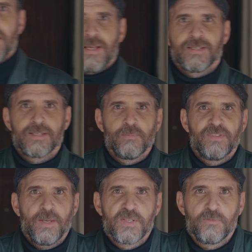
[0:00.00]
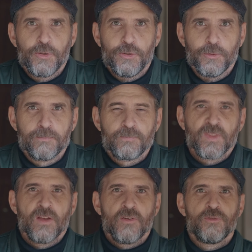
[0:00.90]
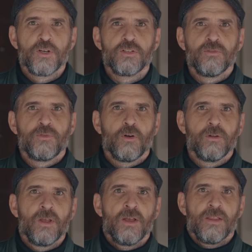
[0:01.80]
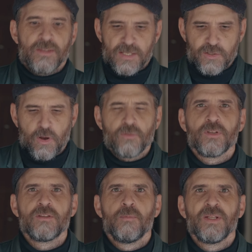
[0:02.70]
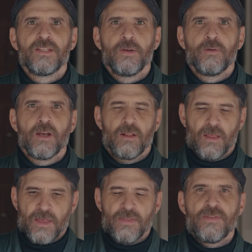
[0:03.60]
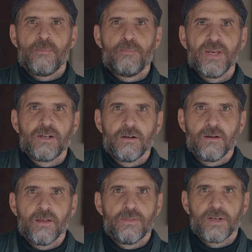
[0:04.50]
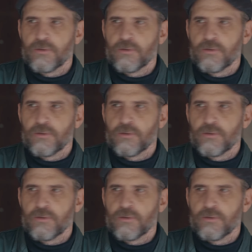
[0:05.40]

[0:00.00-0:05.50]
Some tips for you. First of all, the softer the material, the bigger the